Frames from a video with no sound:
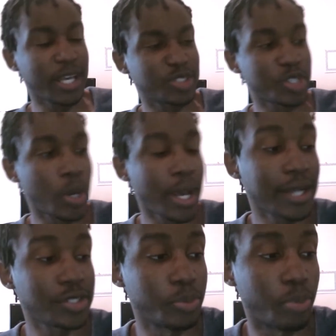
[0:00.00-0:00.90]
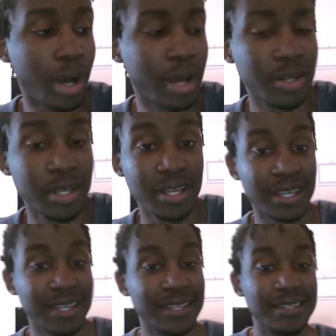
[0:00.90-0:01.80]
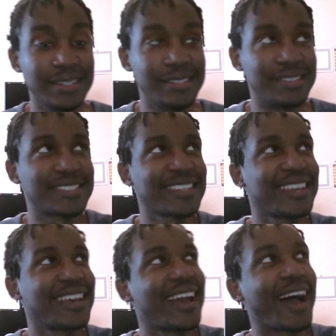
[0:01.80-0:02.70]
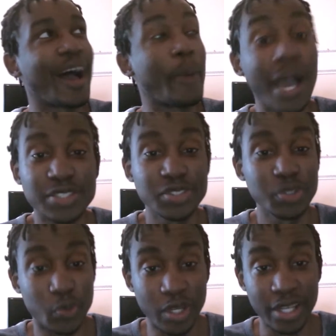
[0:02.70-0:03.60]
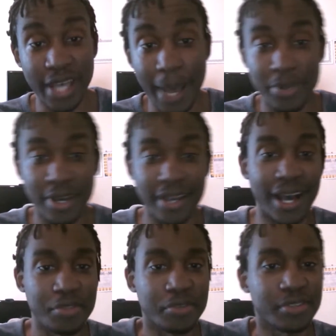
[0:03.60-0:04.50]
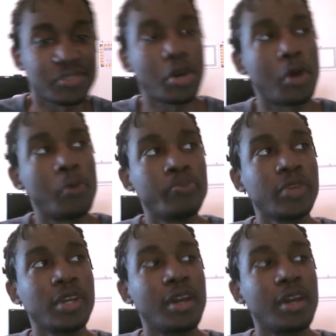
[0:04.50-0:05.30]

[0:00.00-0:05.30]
next show I actually bought is, I'm actually really happy I got this. So